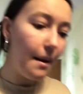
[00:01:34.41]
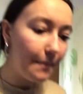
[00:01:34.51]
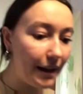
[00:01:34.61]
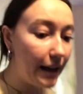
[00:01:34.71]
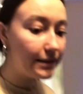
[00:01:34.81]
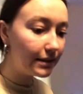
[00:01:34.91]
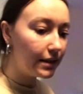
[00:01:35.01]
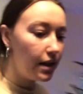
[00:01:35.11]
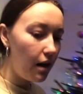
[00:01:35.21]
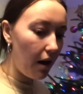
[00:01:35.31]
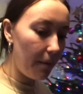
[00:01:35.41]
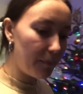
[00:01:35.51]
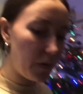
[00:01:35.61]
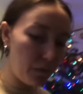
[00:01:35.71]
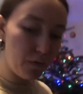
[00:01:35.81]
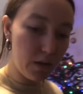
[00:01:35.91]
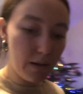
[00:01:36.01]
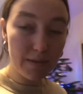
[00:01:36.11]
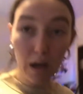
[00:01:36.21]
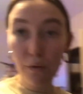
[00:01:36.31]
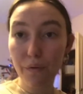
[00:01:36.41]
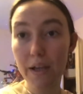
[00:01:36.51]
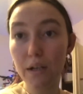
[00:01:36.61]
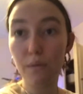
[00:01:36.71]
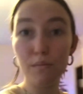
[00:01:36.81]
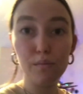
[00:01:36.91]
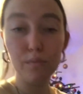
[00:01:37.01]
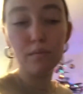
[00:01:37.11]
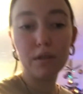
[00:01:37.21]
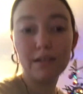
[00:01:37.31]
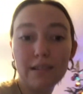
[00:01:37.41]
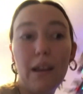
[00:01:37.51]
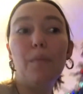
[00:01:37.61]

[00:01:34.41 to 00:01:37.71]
But yeah, if your name's Alfie, don't just skip